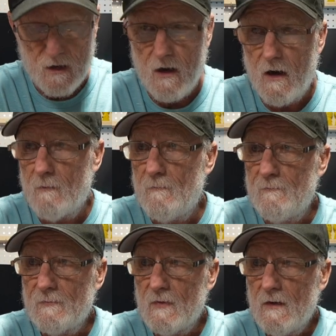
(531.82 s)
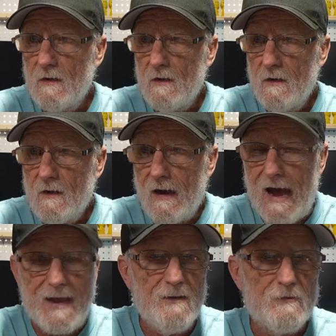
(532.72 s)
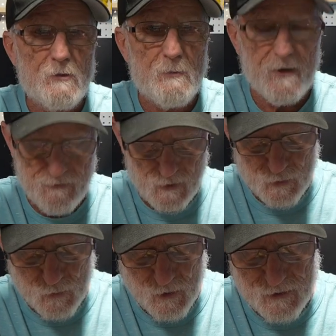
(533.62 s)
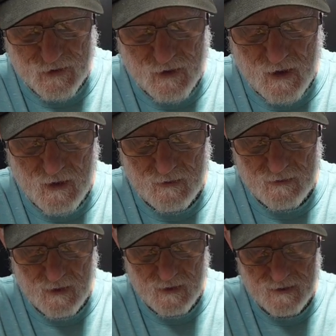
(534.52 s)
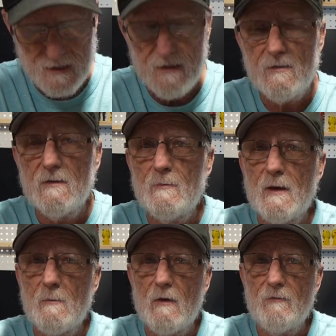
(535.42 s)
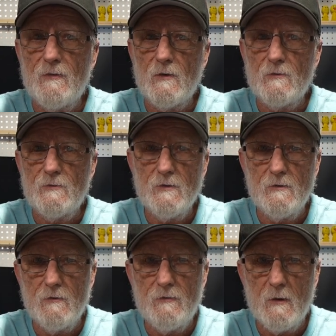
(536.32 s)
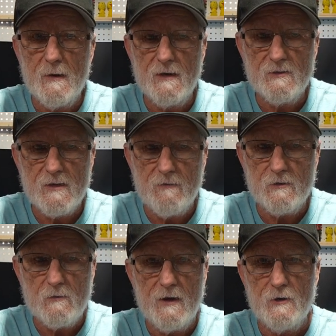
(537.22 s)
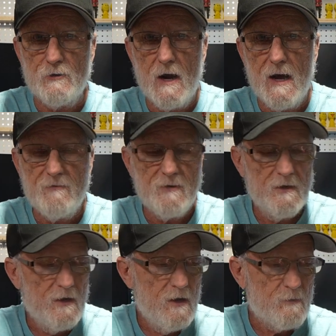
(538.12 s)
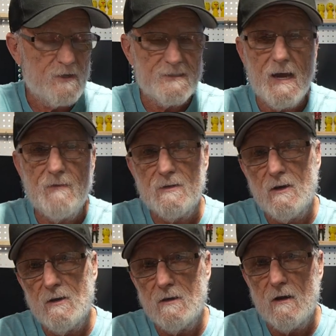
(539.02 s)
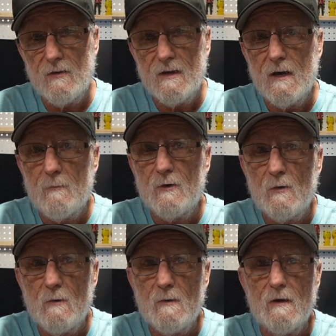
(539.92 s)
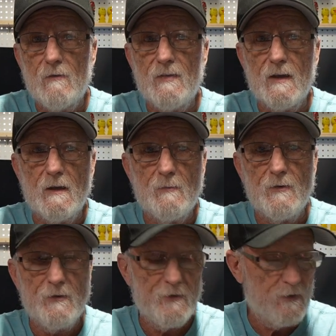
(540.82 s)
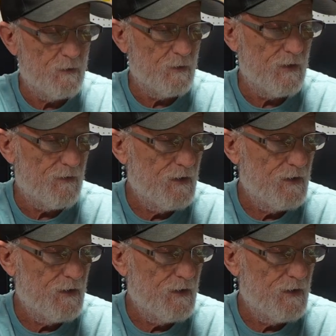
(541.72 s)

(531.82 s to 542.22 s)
I live in Springfield, Georgia, so to get to the paintball field to do filming and stuff is quite a drive. Plus, I have to lug all the camera equipment and everything up there to do it with.